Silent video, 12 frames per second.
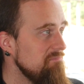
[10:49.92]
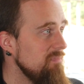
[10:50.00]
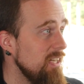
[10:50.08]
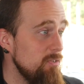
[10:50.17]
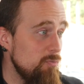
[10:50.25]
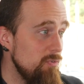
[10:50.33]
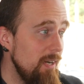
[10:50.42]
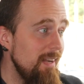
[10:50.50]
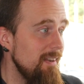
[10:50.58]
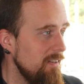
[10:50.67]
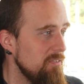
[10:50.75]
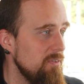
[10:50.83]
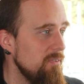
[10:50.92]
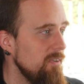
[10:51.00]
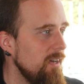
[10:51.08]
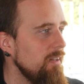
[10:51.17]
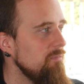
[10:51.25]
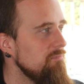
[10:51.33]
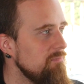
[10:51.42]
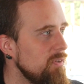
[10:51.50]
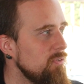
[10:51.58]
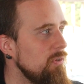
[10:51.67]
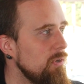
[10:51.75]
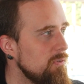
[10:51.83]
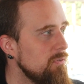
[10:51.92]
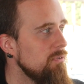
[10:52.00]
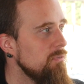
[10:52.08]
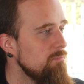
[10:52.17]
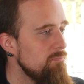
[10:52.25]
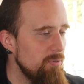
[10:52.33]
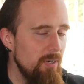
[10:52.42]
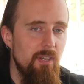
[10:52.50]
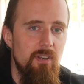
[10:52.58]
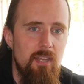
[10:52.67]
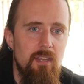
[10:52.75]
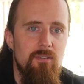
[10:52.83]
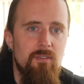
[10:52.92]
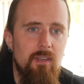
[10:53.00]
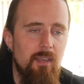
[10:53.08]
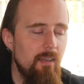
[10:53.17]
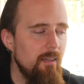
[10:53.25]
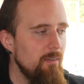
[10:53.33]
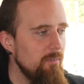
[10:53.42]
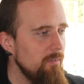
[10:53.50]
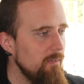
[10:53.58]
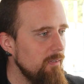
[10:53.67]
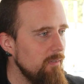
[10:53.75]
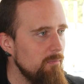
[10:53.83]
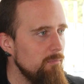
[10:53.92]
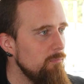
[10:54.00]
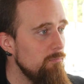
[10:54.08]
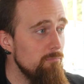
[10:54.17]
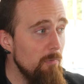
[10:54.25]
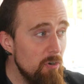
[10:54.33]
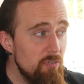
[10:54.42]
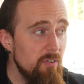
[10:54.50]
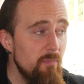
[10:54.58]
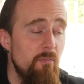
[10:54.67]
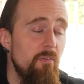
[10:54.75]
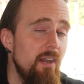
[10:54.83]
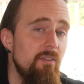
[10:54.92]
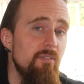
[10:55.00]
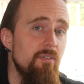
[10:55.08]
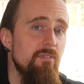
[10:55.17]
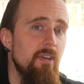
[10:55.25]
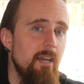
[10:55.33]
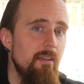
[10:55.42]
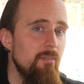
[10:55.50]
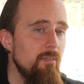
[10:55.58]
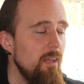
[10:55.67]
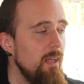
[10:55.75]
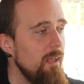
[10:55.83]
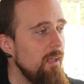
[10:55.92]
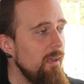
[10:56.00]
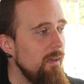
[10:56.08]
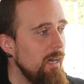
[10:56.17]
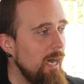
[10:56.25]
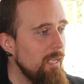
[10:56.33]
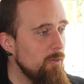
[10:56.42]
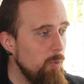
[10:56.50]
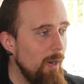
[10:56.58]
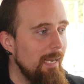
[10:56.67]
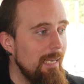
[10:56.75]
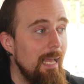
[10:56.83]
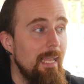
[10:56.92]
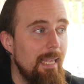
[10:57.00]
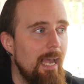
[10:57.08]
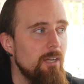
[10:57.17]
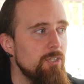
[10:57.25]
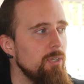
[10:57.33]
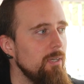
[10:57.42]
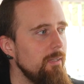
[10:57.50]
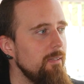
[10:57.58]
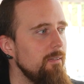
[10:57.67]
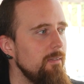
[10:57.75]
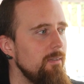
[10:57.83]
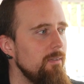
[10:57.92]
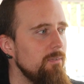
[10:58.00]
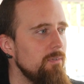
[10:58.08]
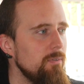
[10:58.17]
it's a really nice design. This looks pretty neat, and most of the fantasy designs I quite like, actually. It's